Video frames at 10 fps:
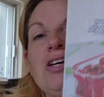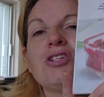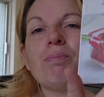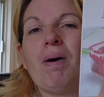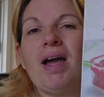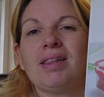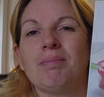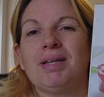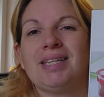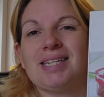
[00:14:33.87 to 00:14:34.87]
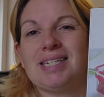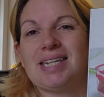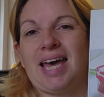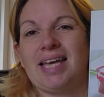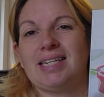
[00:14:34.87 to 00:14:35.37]
So buying them in the
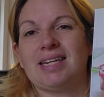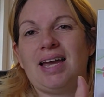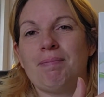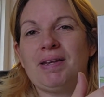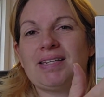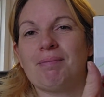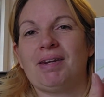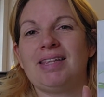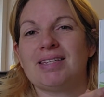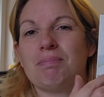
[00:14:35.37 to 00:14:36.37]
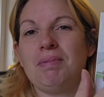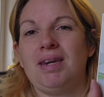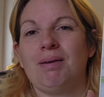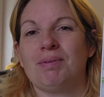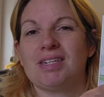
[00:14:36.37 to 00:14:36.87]
set, basically I'm getting this
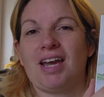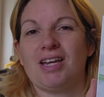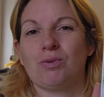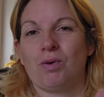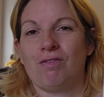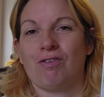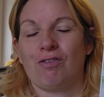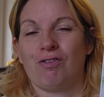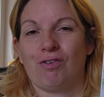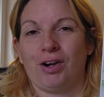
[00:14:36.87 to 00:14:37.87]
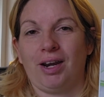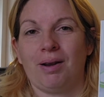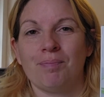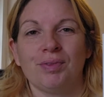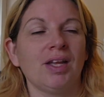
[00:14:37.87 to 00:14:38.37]
medium-sized one for free.
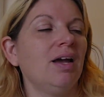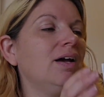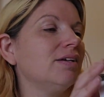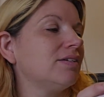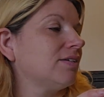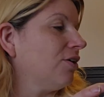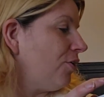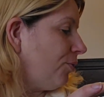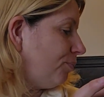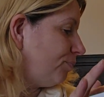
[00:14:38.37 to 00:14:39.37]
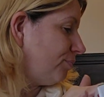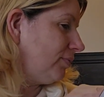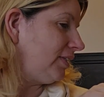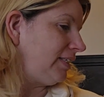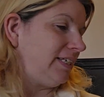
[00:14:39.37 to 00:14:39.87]
So
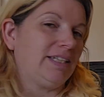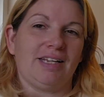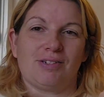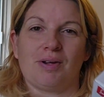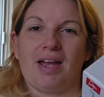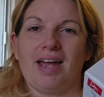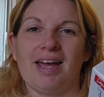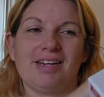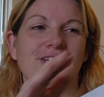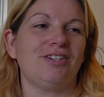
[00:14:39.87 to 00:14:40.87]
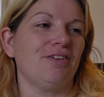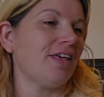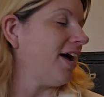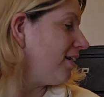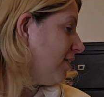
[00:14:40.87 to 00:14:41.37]
I had to do
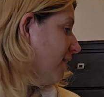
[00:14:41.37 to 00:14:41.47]
that.